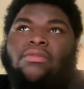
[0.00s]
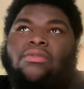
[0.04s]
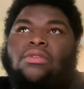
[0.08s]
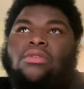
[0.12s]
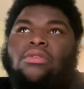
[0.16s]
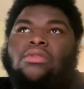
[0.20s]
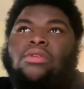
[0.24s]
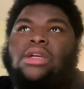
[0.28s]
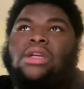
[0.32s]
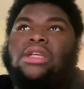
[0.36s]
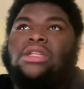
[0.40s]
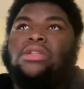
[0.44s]

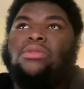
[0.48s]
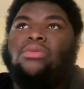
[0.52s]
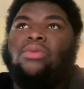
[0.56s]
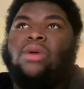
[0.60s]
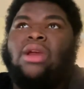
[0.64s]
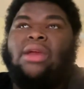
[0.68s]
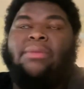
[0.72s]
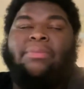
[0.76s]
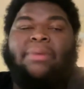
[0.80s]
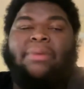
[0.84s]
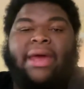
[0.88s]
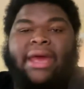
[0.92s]
is
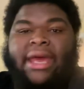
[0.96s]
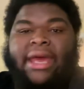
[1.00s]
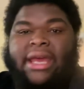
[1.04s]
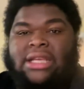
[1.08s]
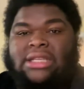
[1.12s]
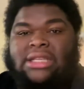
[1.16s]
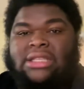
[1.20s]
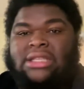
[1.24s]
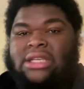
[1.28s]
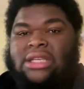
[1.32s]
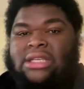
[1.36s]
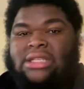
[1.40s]
way
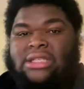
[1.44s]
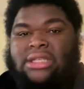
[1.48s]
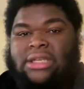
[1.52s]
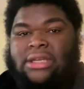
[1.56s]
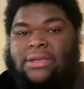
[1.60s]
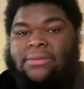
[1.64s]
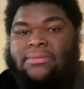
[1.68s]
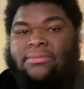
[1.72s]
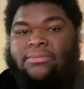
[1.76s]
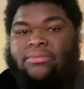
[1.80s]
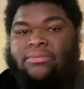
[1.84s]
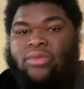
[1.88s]
past DC
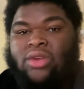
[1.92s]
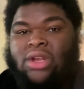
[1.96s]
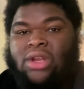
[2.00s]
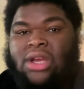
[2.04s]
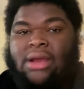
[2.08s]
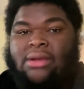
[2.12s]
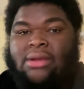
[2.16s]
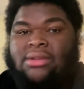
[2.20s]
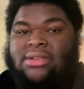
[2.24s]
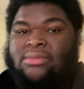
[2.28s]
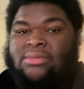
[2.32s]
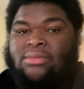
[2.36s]
when it
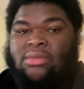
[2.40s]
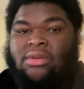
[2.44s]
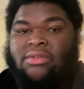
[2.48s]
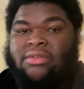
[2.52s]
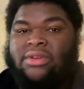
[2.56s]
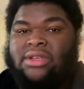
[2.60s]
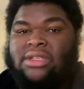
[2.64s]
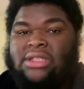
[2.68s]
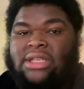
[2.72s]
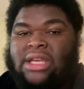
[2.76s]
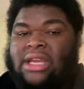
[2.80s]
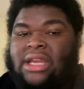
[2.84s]
comes to
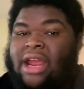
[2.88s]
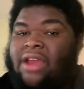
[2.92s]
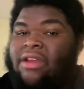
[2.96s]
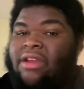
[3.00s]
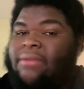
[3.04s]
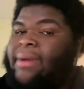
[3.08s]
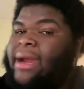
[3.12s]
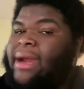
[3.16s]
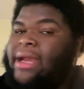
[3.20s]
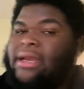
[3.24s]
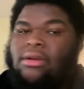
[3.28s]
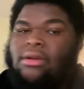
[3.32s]
movies, and
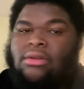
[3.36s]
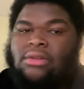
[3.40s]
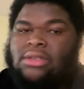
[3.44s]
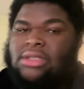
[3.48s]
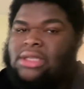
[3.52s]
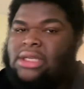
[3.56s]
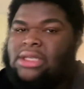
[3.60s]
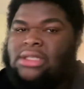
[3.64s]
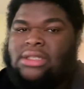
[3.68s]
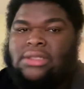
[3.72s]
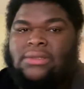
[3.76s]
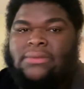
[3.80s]
everybody knows
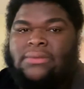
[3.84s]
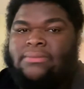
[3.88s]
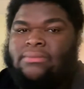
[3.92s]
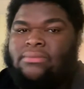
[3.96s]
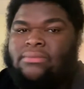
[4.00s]
this.